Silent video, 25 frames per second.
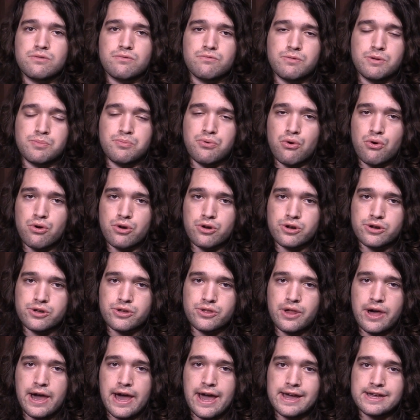reporter
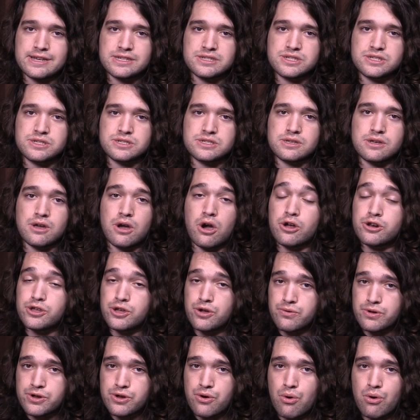class
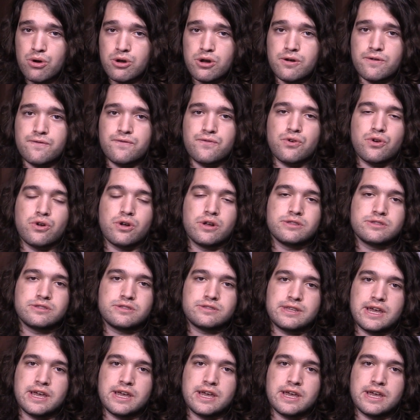audio recorder for